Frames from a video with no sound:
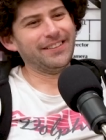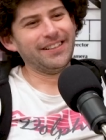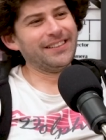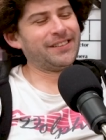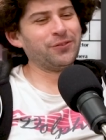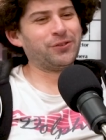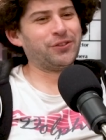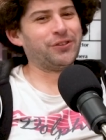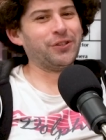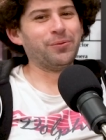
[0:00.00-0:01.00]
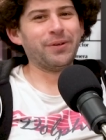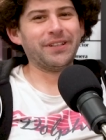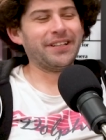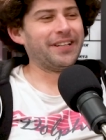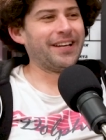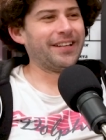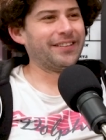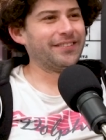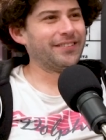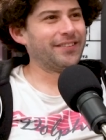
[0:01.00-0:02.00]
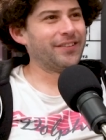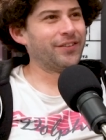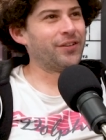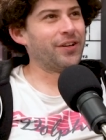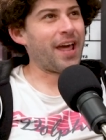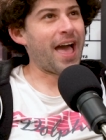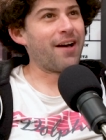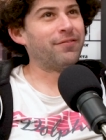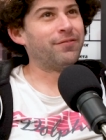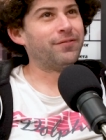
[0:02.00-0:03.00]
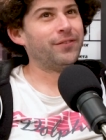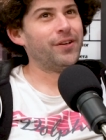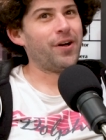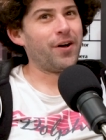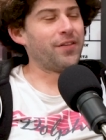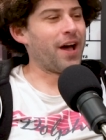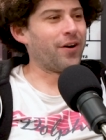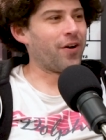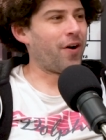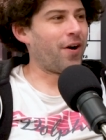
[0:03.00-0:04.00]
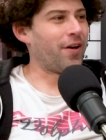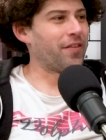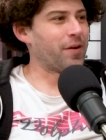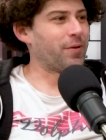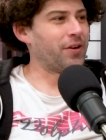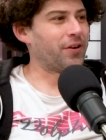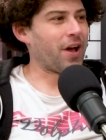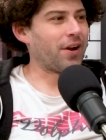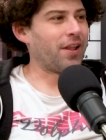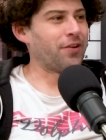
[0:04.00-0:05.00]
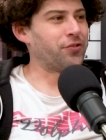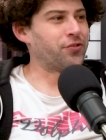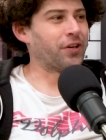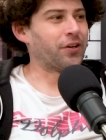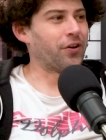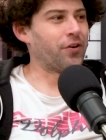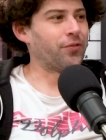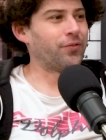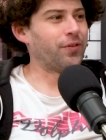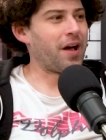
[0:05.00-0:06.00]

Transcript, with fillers: It's so stupid that they you can have all the alcohol in there, but you're not allowed to drink your own